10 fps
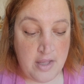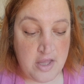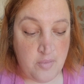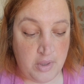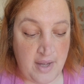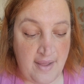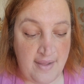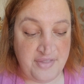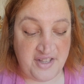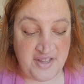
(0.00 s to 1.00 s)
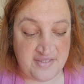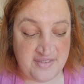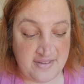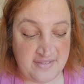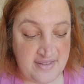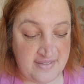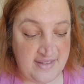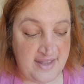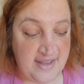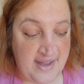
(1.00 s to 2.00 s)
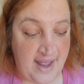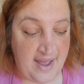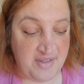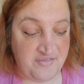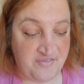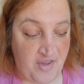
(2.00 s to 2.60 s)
You will love the consistency and having